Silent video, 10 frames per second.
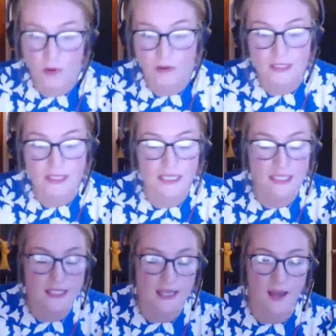bulks,
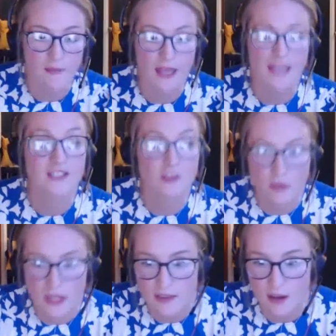this is
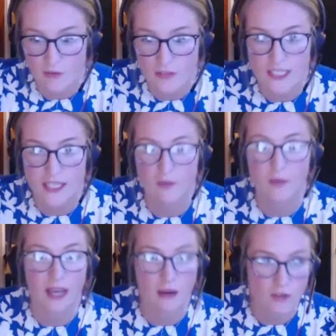something that obviously
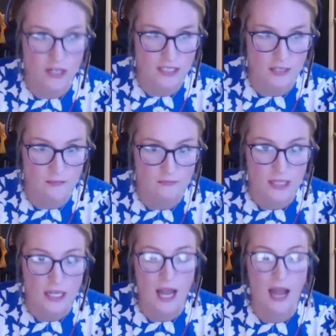we can run into.
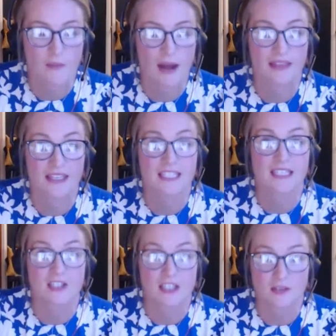And this is
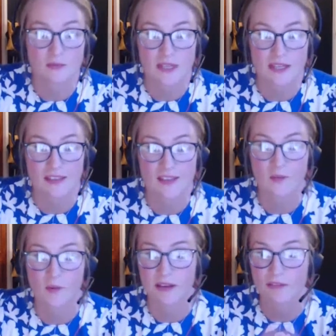actually something
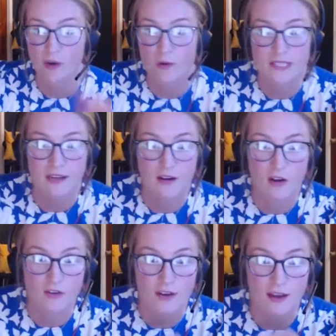that we're focusing
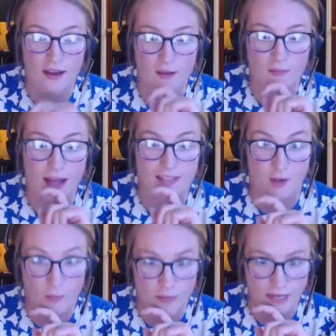on as
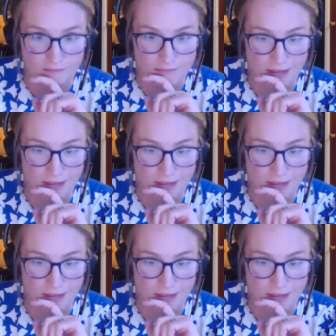a company.